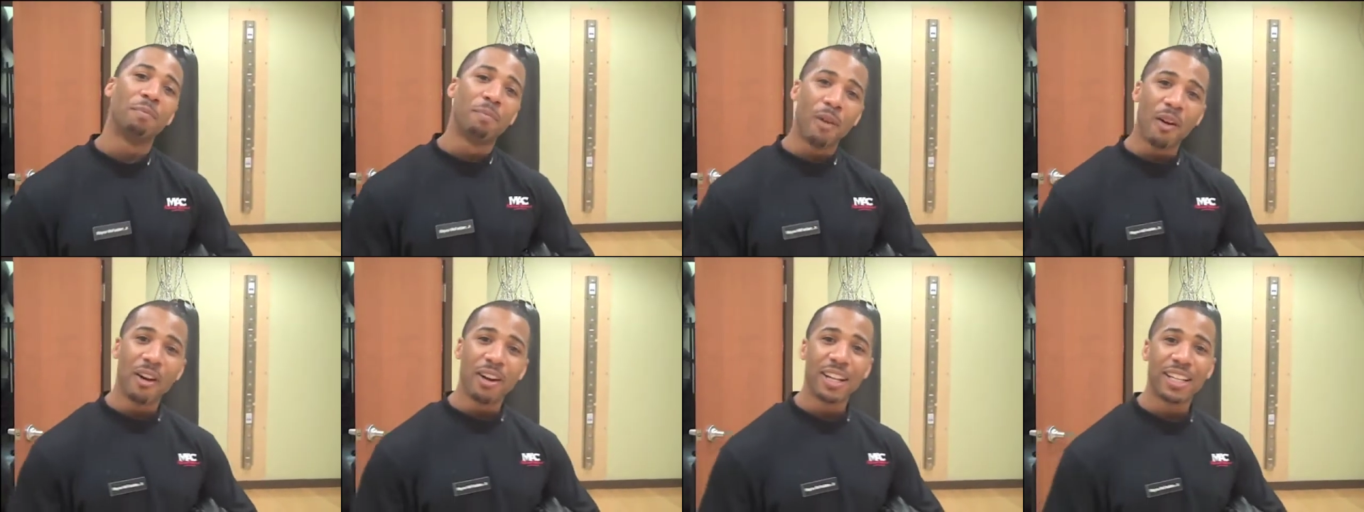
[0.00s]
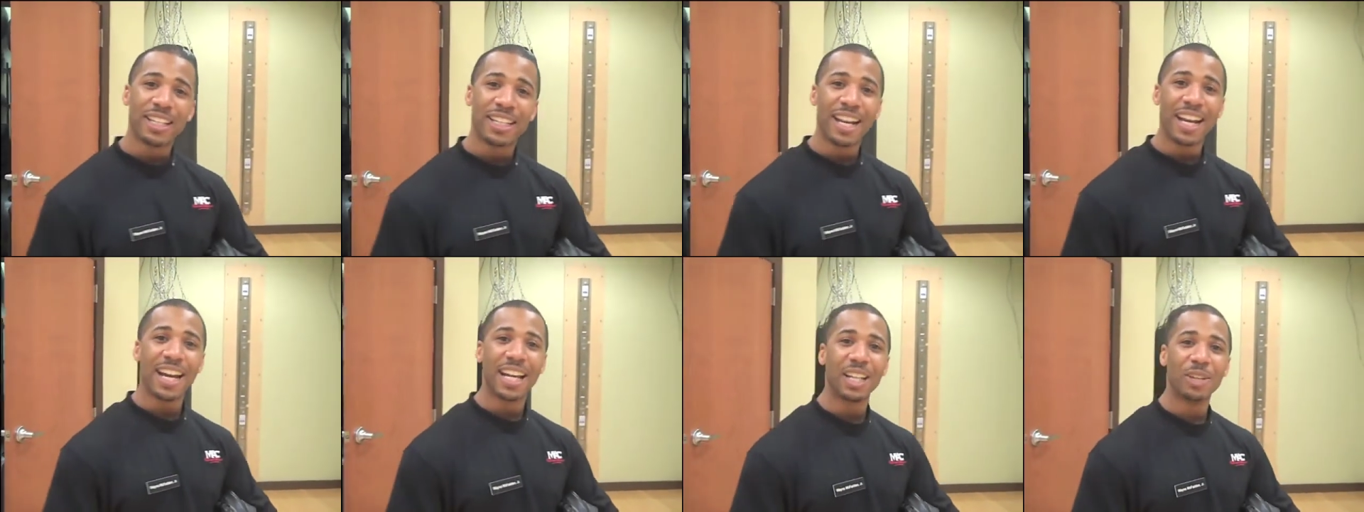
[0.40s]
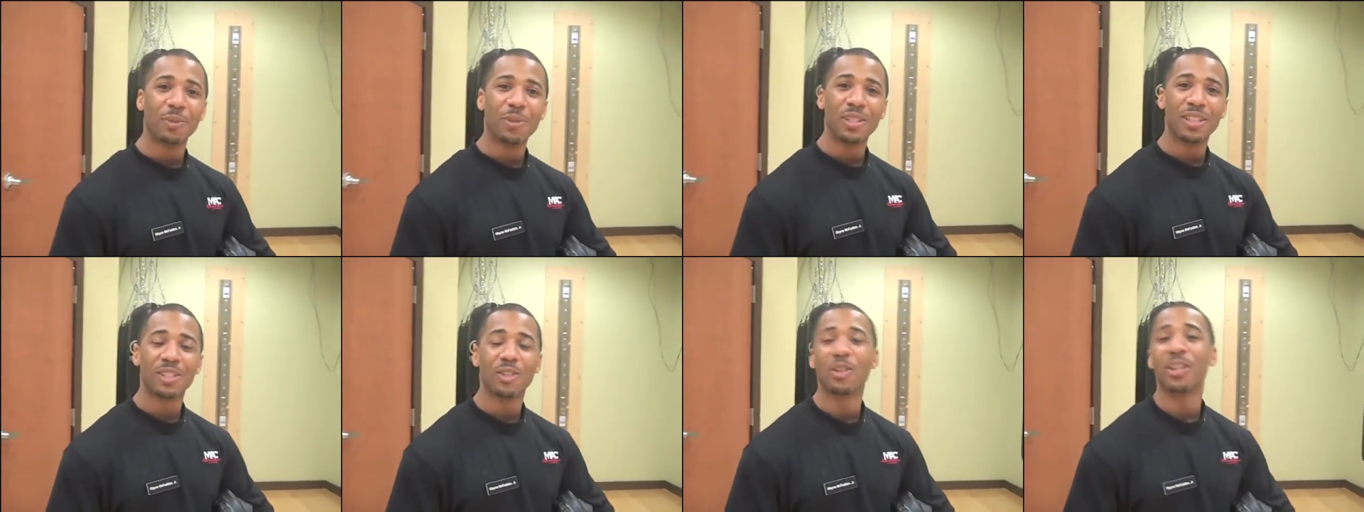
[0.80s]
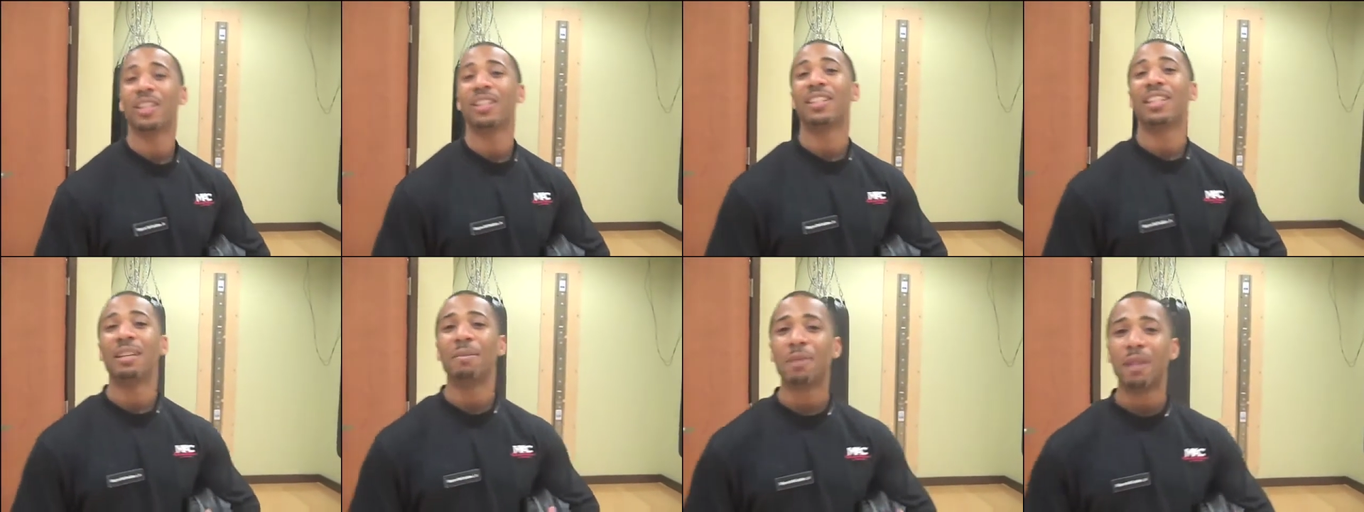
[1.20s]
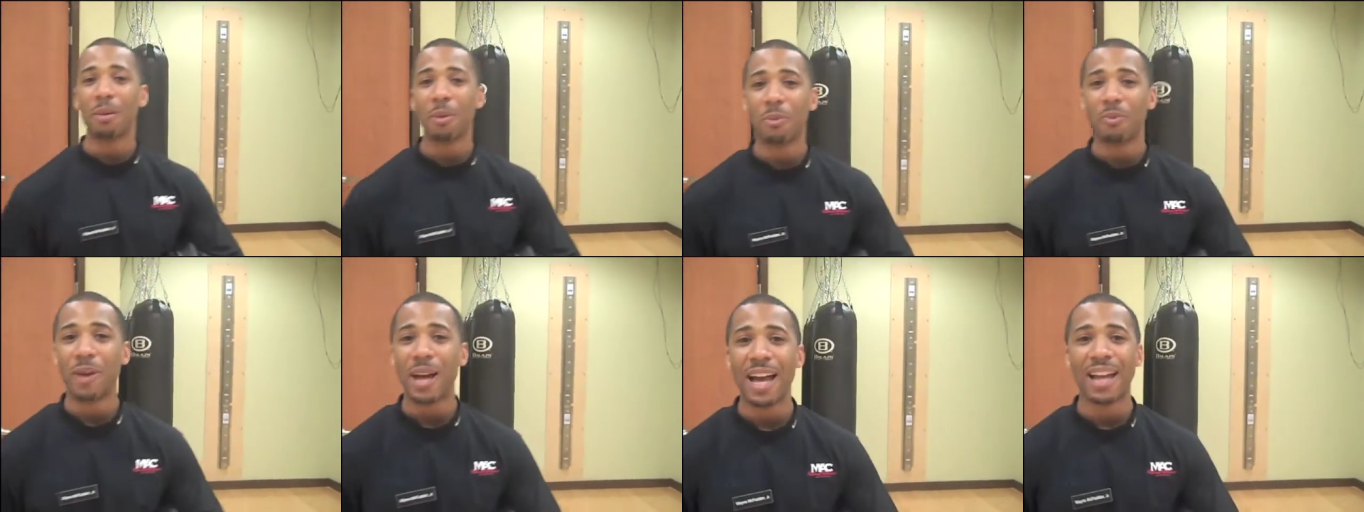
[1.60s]
burn the calories so they can keep
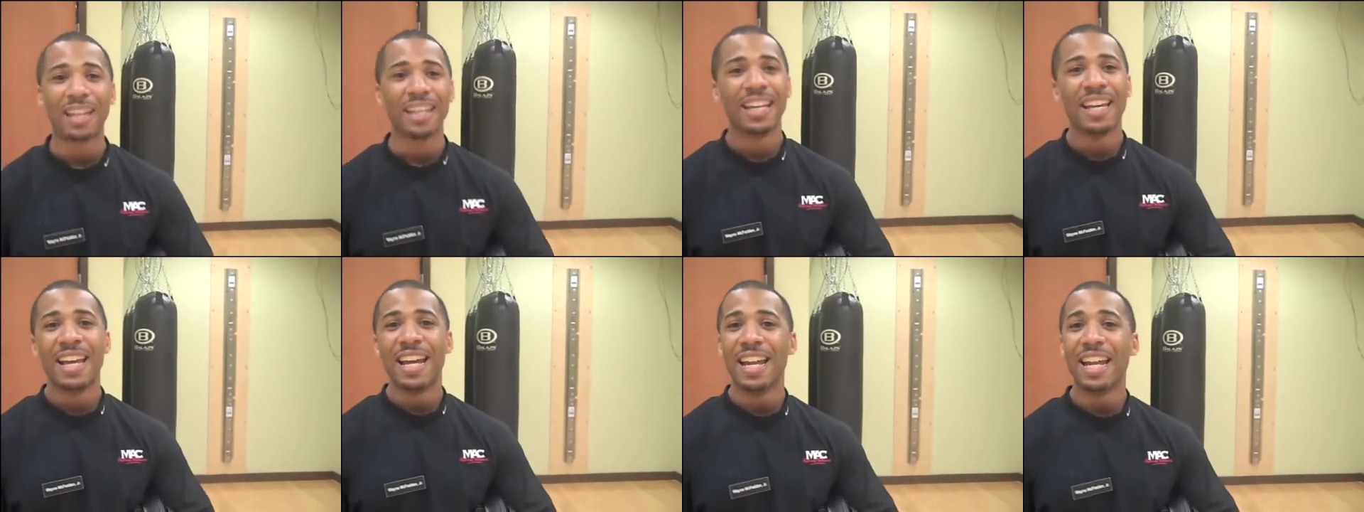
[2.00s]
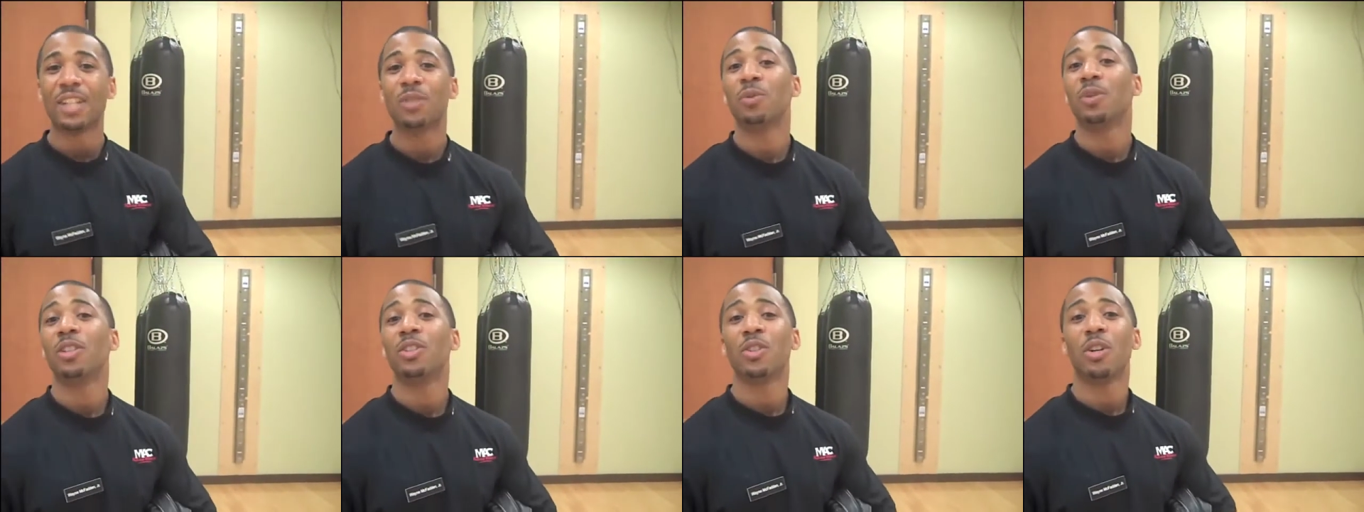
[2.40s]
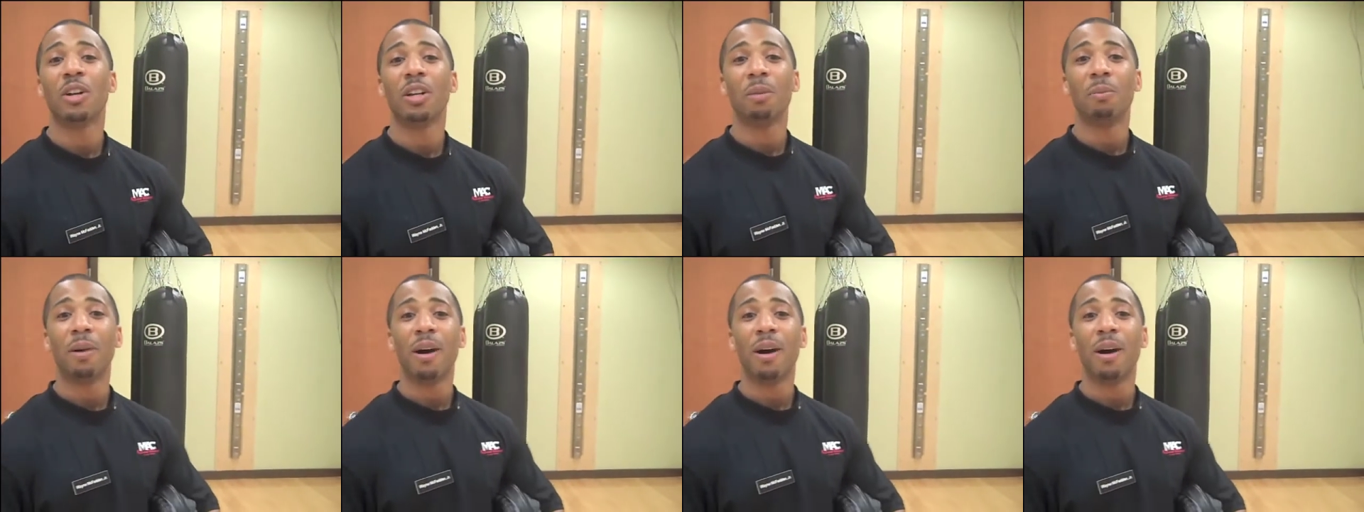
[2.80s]
coming back. And that's what it's all